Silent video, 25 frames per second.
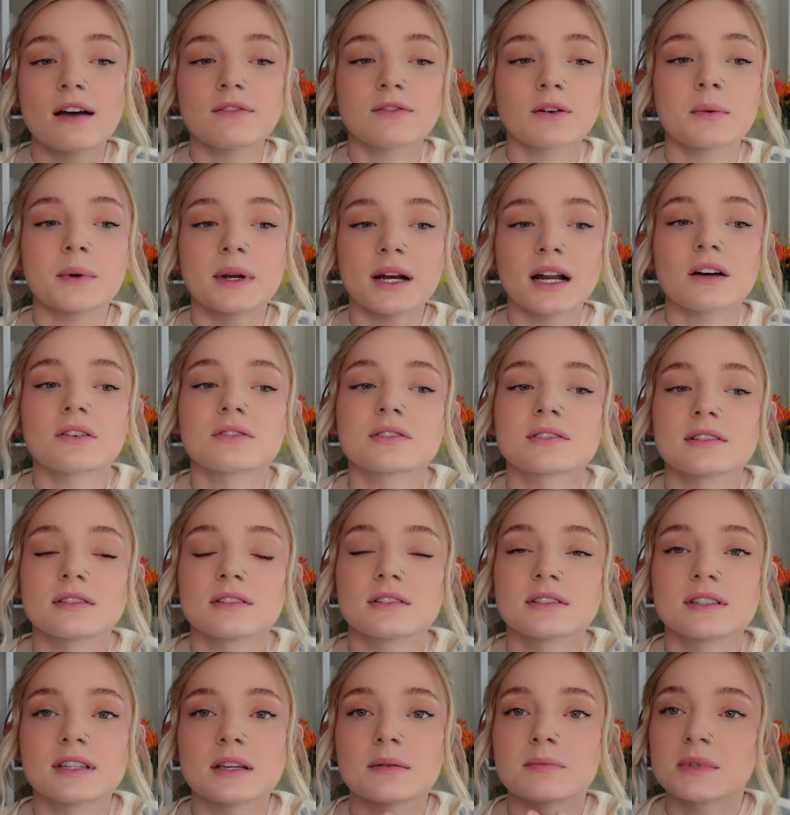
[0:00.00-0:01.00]
everyone else
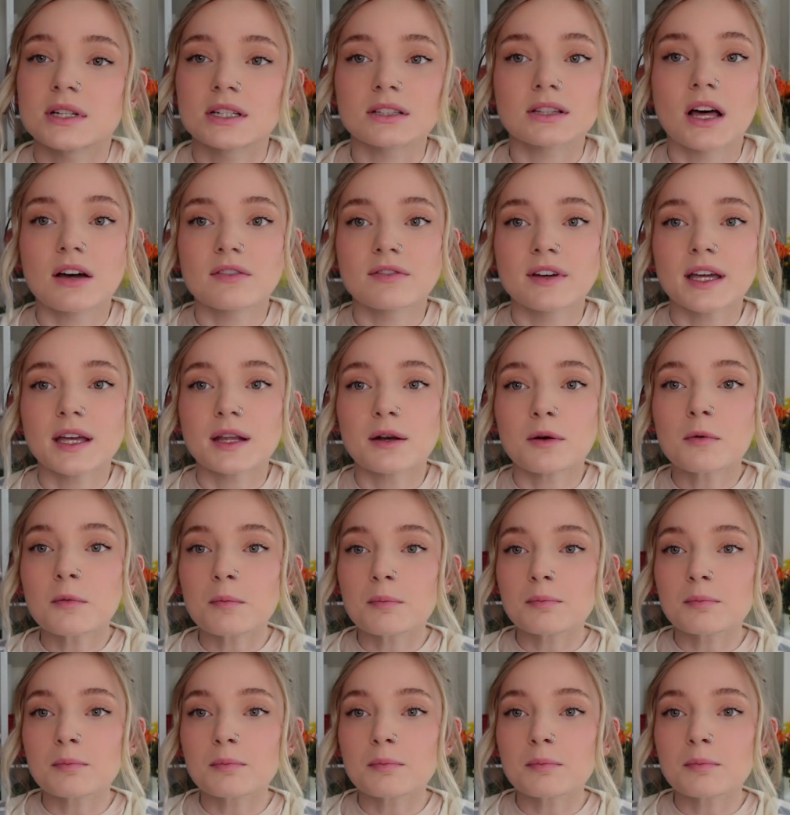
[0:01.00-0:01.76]
seemed to love it,